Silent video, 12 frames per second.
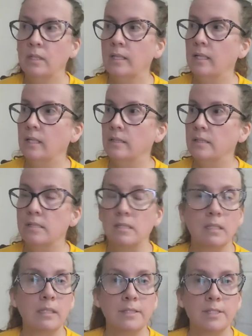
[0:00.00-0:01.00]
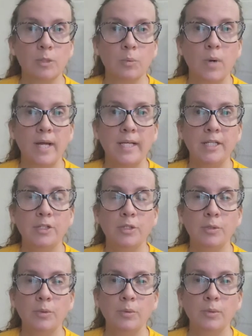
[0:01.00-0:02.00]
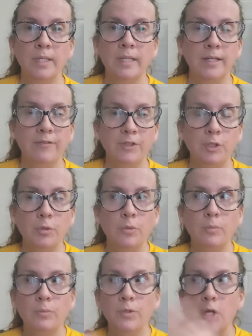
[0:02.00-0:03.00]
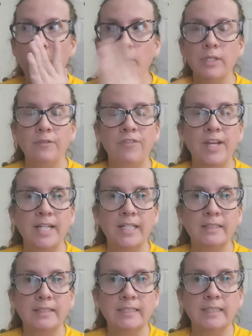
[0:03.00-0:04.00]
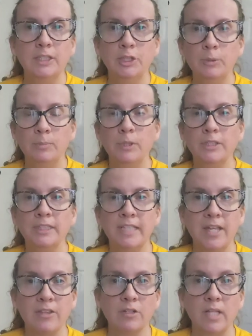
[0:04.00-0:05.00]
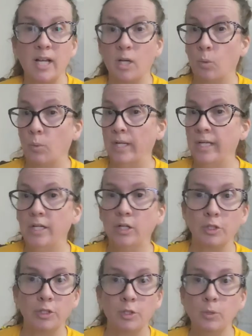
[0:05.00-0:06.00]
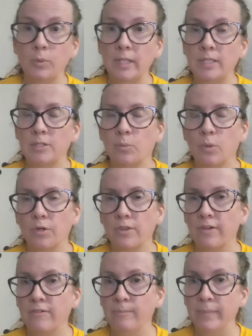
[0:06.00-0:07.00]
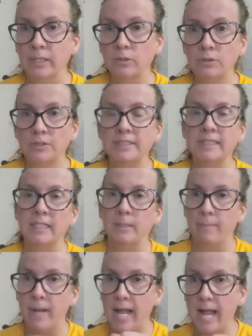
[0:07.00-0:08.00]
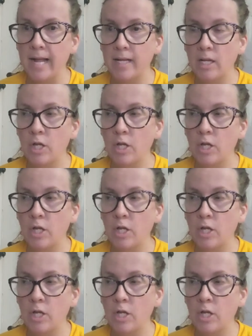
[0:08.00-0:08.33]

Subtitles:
It's a way to, if you know in advance and you put together like a week or 2 weeks worth of meals in a bag